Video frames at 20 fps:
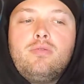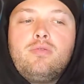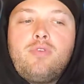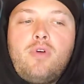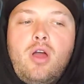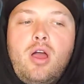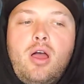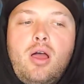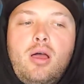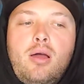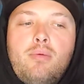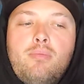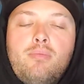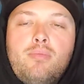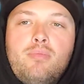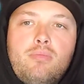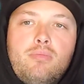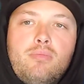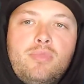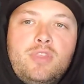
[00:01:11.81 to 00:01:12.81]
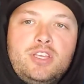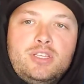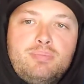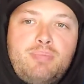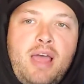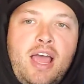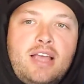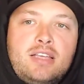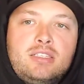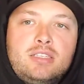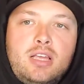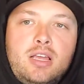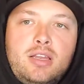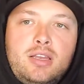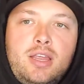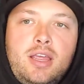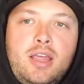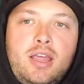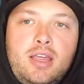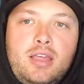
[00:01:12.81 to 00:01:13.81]
from this past
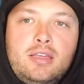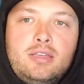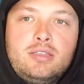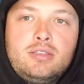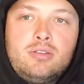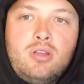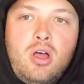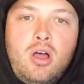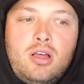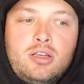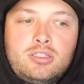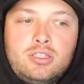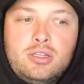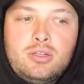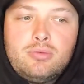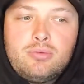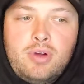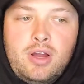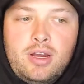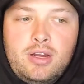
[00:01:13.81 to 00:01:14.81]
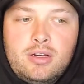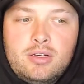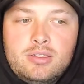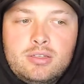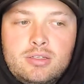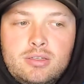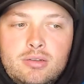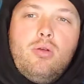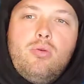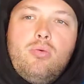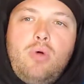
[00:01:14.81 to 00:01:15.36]
Sunday's loss to the Raiders?